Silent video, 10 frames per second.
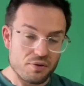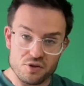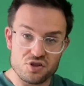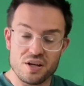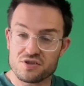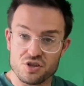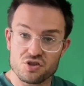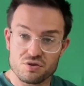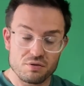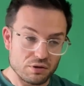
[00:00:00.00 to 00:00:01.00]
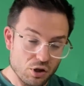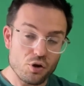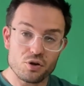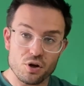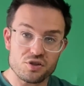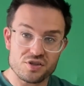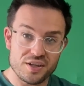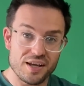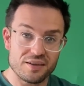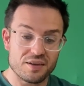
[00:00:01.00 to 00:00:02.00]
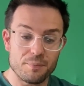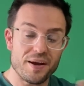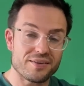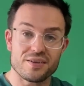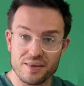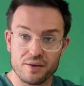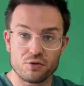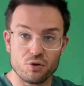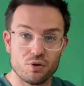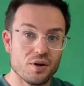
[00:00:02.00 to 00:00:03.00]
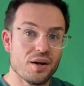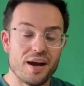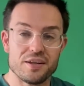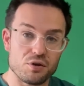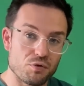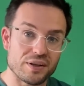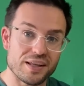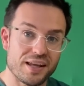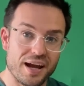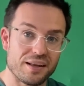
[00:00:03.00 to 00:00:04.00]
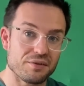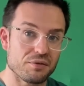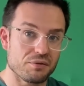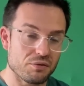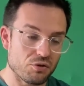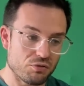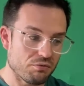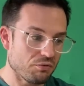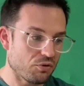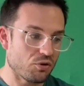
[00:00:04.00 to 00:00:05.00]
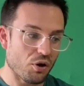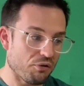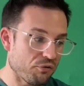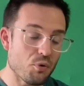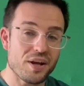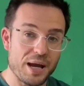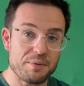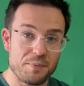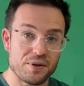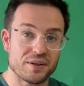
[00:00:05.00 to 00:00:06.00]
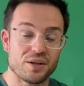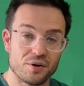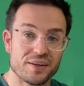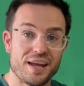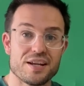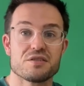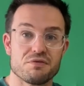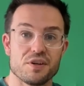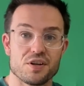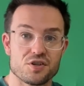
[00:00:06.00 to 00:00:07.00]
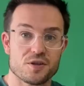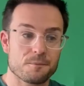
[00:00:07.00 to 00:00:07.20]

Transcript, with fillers: it's a low-cost kit compared to the other two, and you really can go full capability on the edge finish.